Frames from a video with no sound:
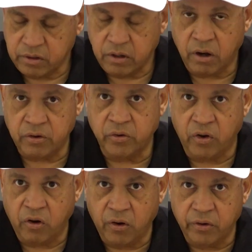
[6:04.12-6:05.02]
auto
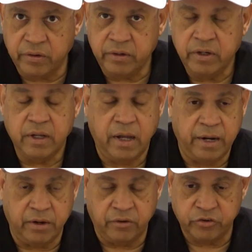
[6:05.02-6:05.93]
on,
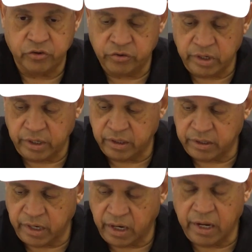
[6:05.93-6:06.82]
and also set
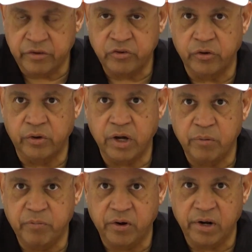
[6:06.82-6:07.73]
the ISO
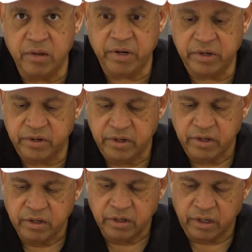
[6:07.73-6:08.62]
upper limit.
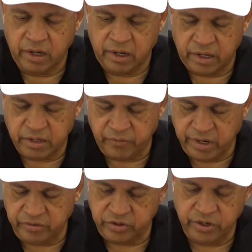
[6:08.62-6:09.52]

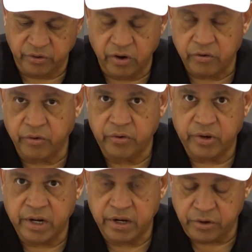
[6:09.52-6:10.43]
Otherwise you are going to
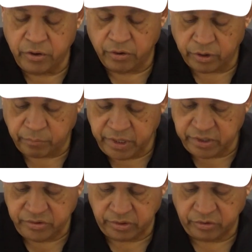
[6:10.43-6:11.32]
get dark
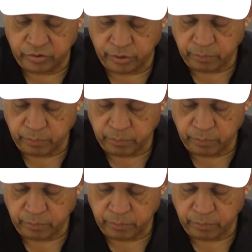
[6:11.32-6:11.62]
pictures.